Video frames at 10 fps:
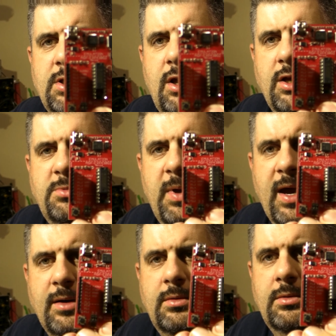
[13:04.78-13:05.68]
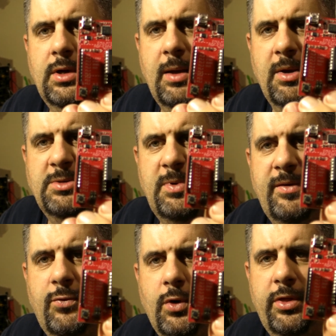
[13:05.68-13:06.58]
Launchpad MSP
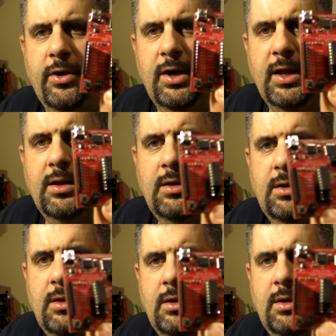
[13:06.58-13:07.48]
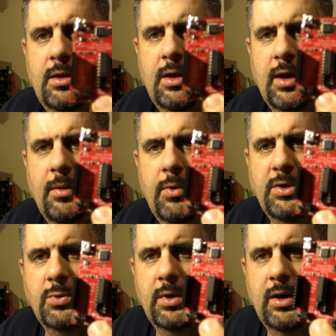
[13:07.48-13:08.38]
430,
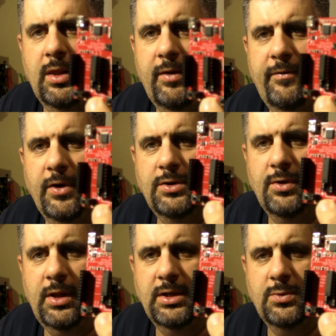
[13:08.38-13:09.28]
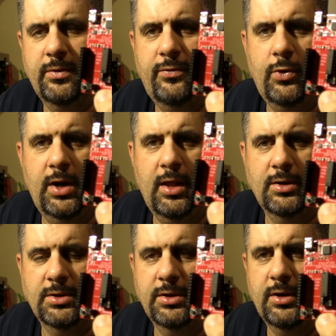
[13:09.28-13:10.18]
which when they first released were
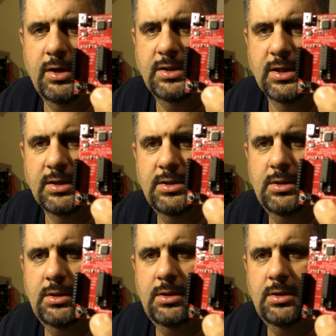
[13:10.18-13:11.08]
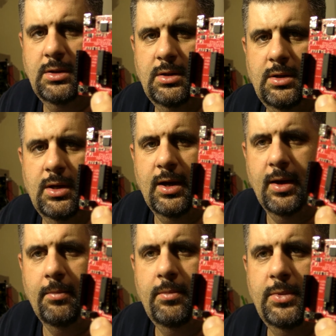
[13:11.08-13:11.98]
$4.30.
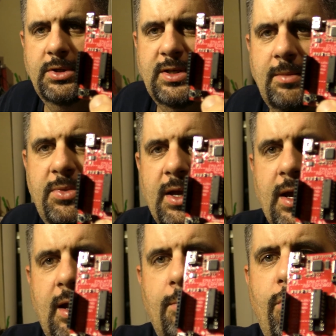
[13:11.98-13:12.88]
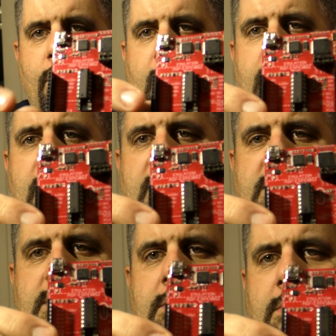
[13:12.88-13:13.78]
The same thing, I could program
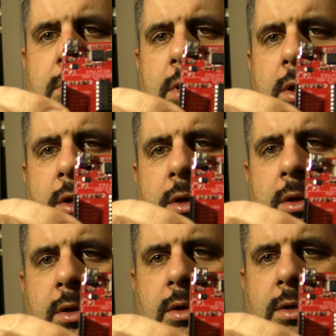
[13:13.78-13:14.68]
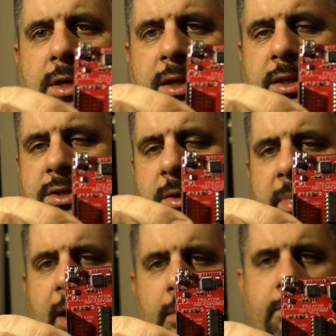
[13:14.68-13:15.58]
this, take the chip
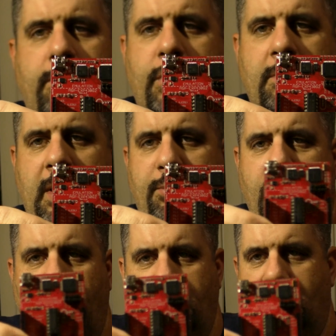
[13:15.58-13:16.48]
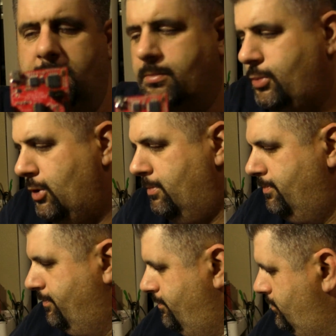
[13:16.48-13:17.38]
out, and put it in my project, boom,
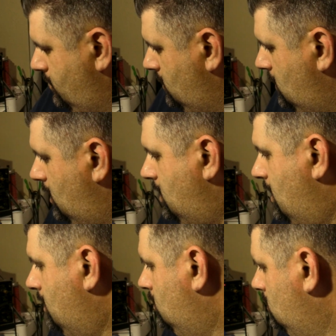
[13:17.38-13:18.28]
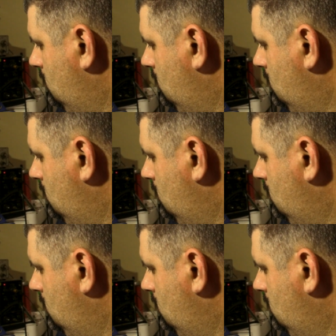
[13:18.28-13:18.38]
you're done.